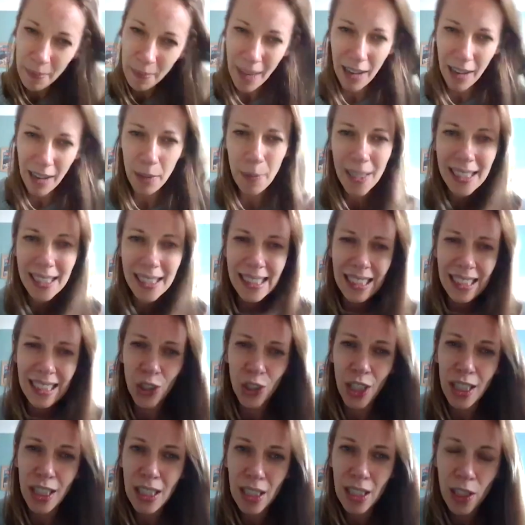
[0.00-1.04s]
Mary Pearson
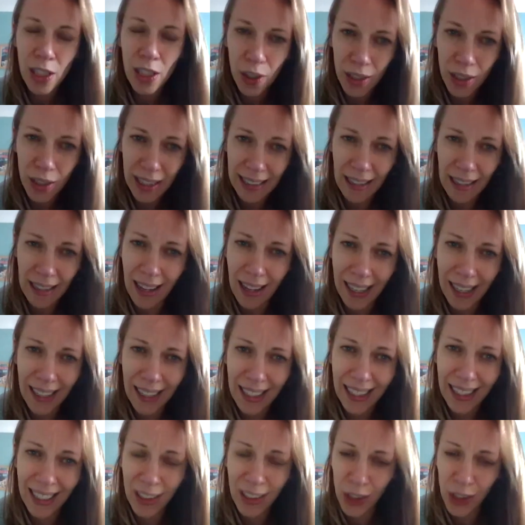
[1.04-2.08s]
just looks
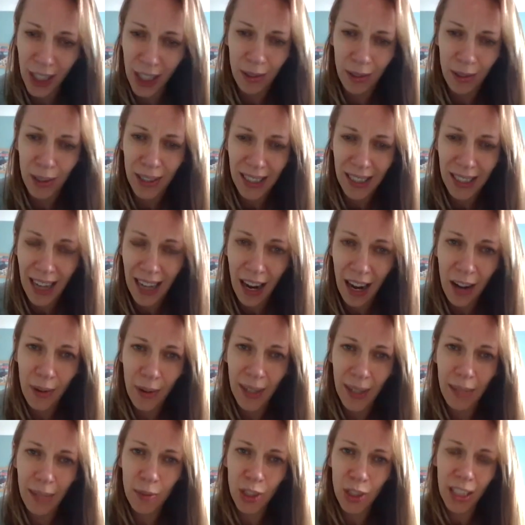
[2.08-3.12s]
like a Jane Austen
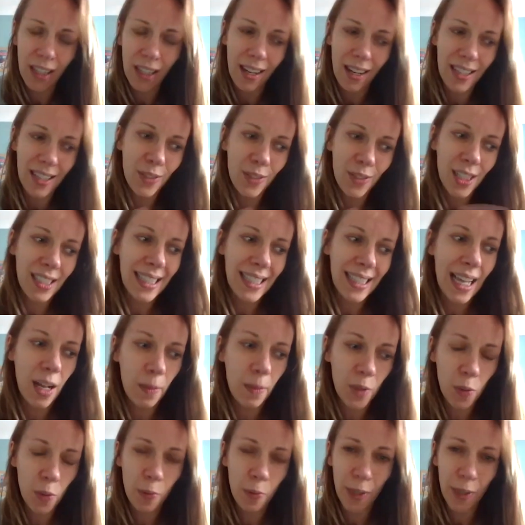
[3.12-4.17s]
heroine. I mean, she kind of does
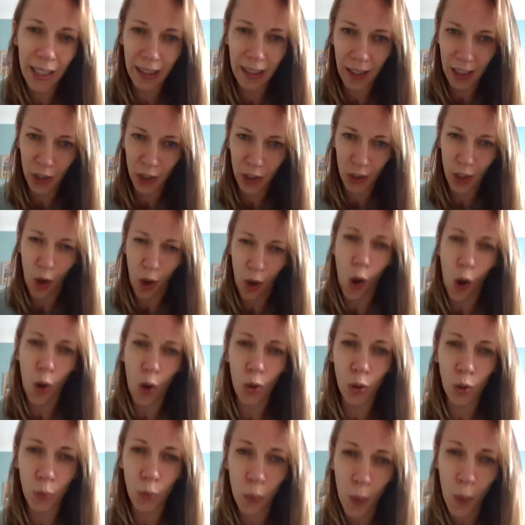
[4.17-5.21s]
help to bring the
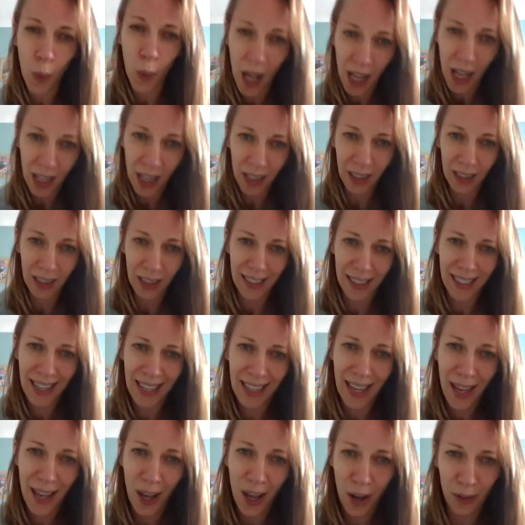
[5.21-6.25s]
whole world
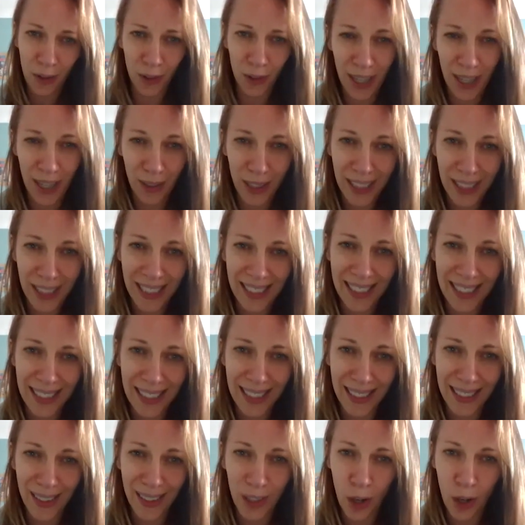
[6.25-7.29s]
of Jane
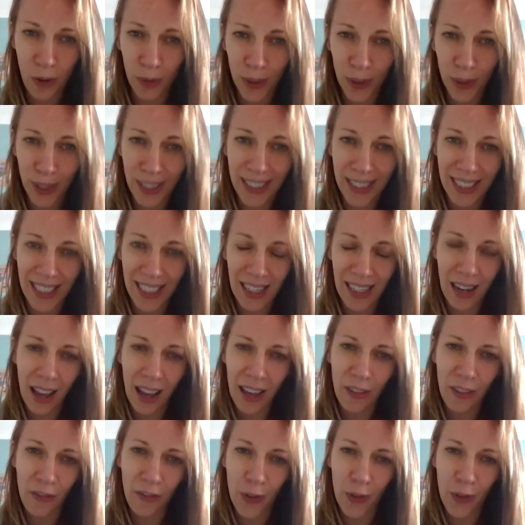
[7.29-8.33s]
Austen's novels to
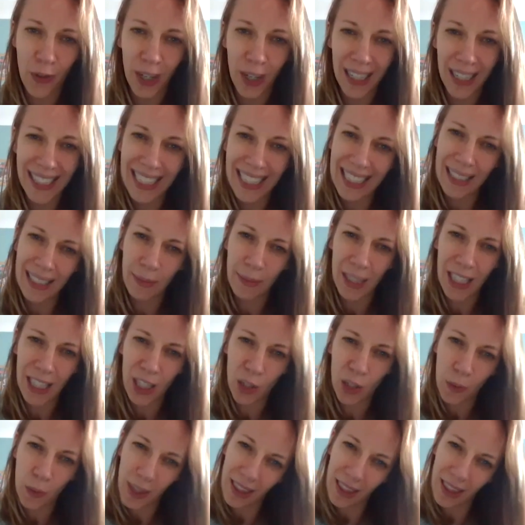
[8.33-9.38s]
life for us, and it's something to
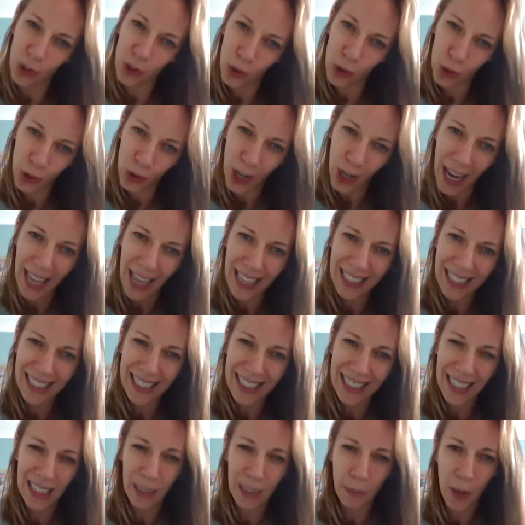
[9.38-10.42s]
do with dress,
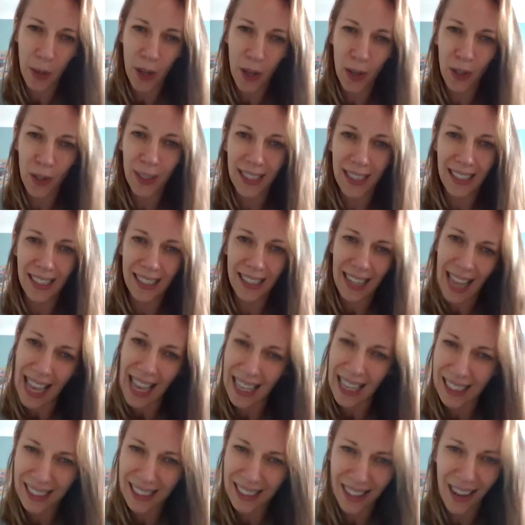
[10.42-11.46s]
I suppose, and
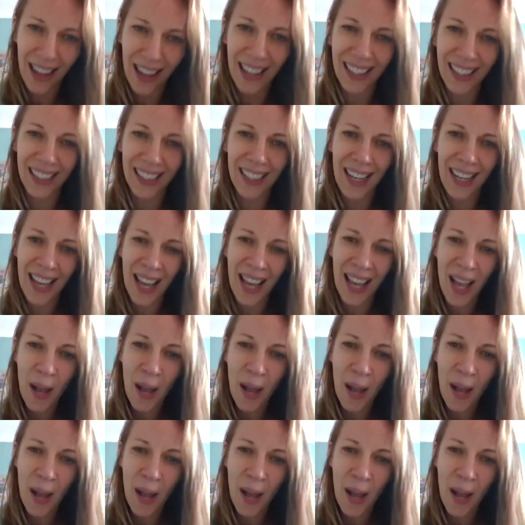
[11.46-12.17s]
hairstyle, and